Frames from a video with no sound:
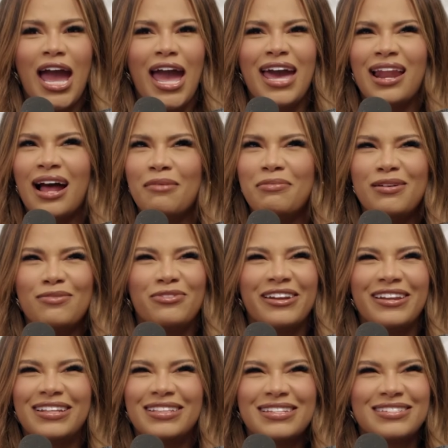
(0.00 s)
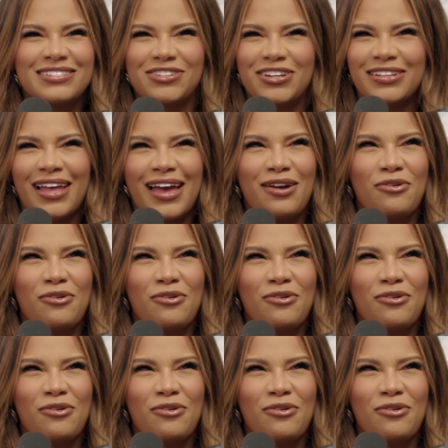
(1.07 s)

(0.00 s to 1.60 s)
And I'll be reading this shit like,